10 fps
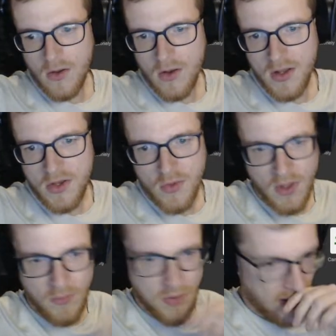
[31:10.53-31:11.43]
literally
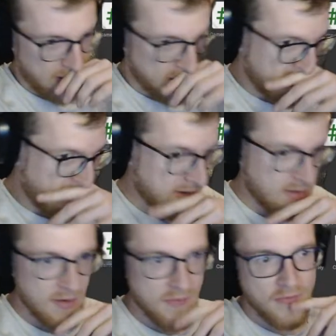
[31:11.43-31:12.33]
playing
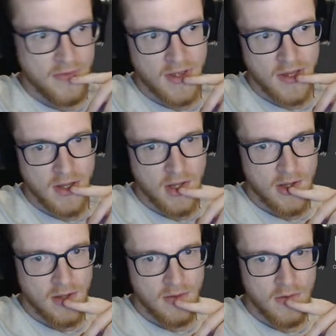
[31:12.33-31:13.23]
detective,
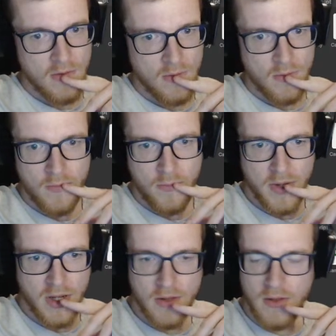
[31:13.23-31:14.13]

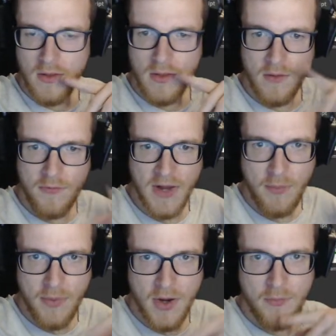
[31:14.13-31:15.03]
but the funny
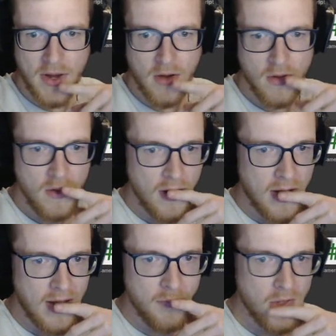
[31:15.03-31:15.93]
part about it,
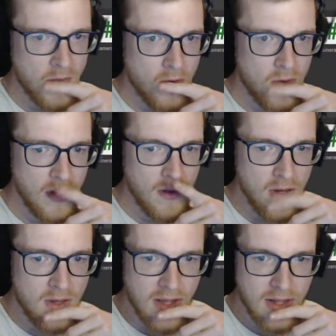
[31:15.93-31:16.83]
I'm not only the
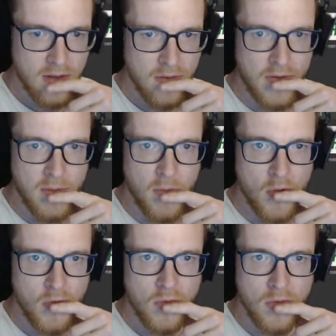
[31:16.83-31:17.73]
detective, I'm
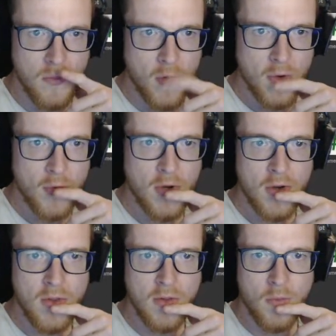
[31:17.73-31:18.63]
also the murderer,
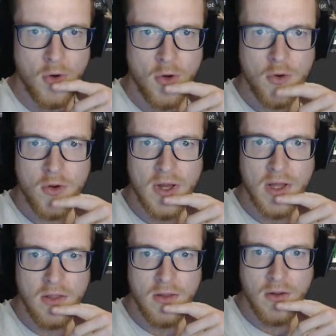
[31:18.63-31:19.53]
the murdered,
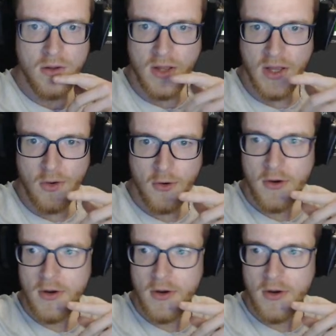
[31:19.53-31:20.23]
and the killer.